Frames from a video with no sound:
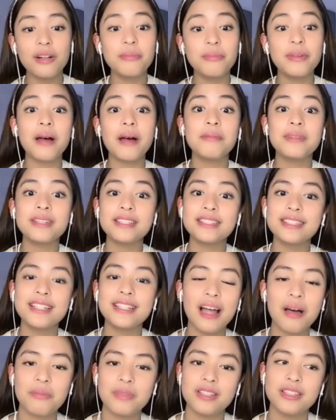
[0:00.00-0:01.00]
maraming
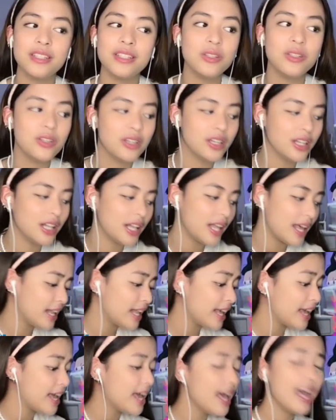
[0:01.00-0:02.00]
salamat sa
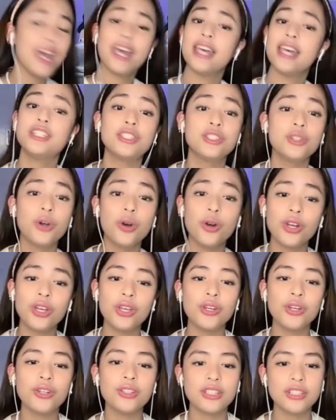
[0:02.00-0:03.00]
ukulele. It's so
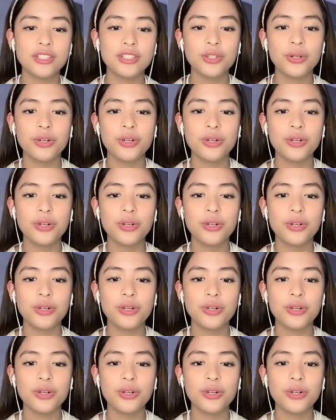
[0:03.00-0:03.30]
cute, it's so